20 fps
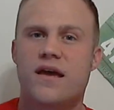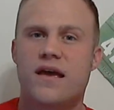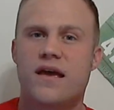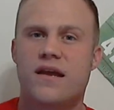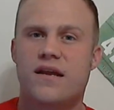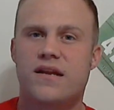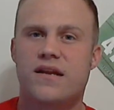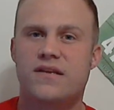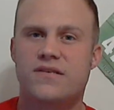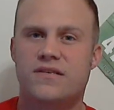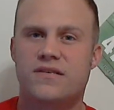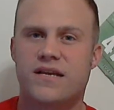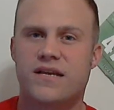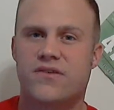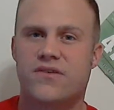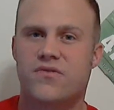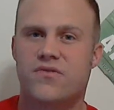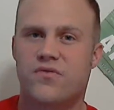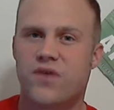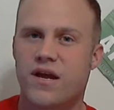And it is a
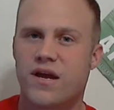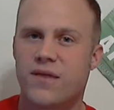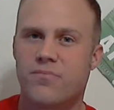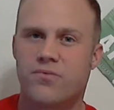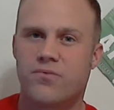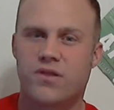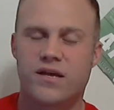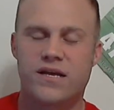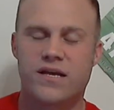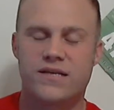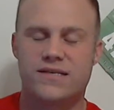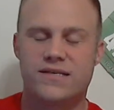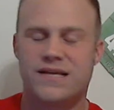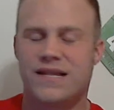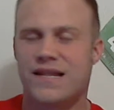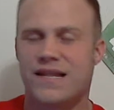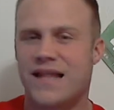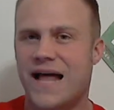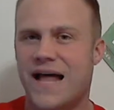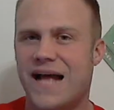great place.
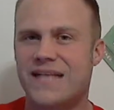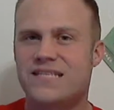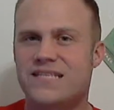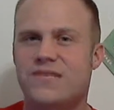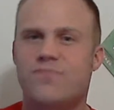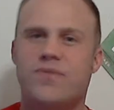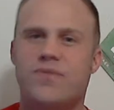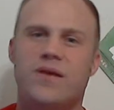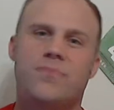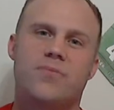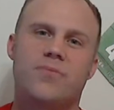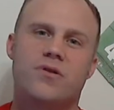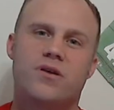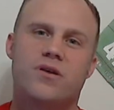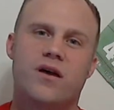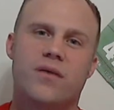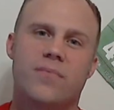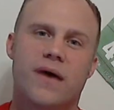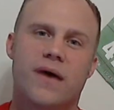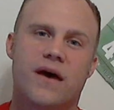Lots of people
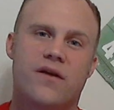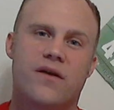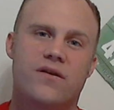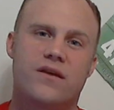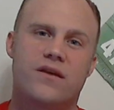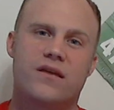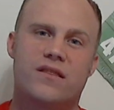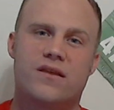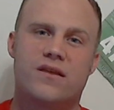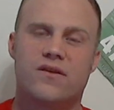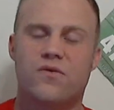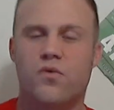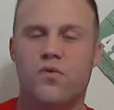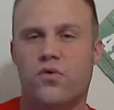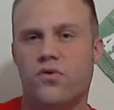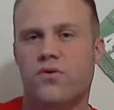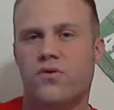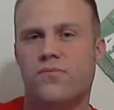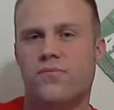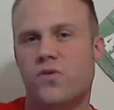come out. Again, the
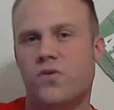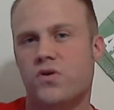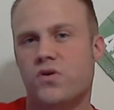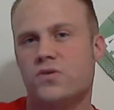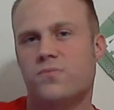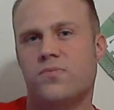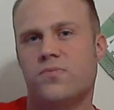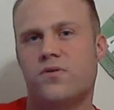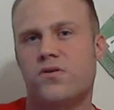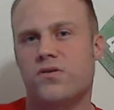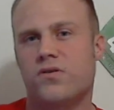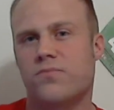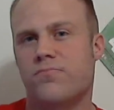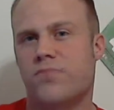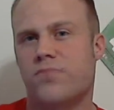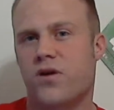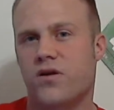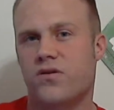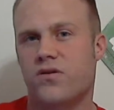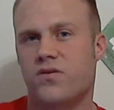northernmost part
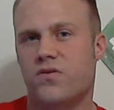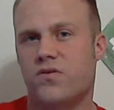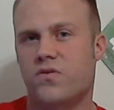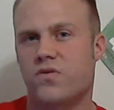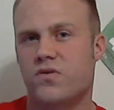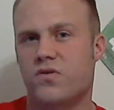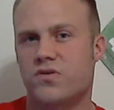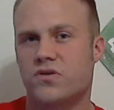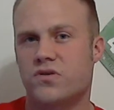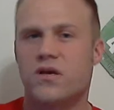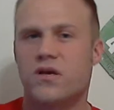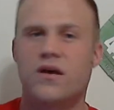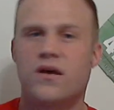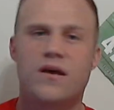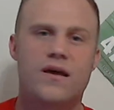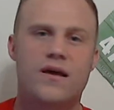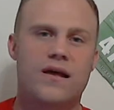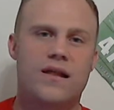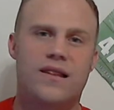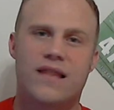of the course,
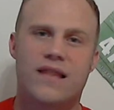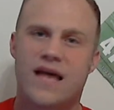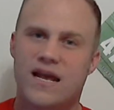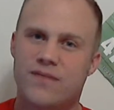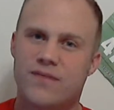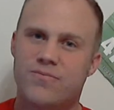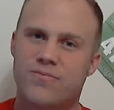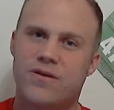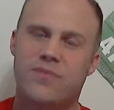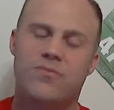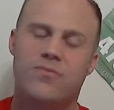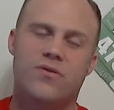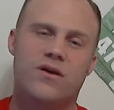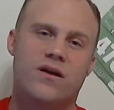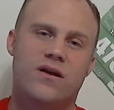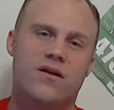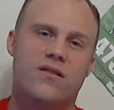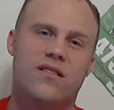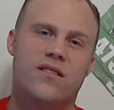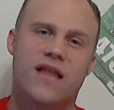a lot of people
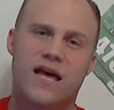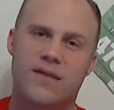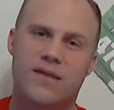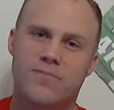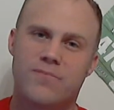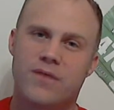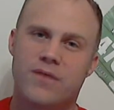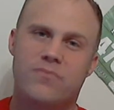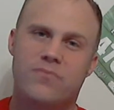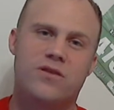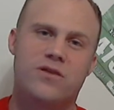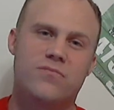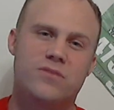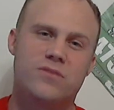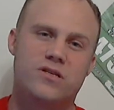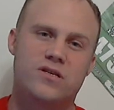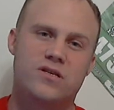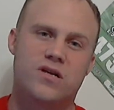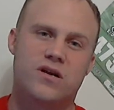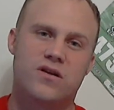there. A lot of people are going to be
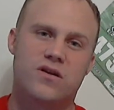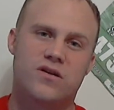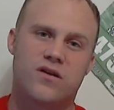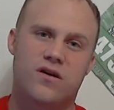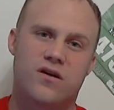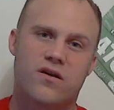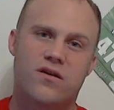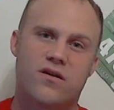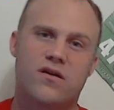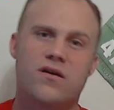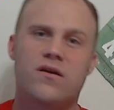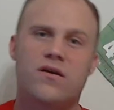cheering you on.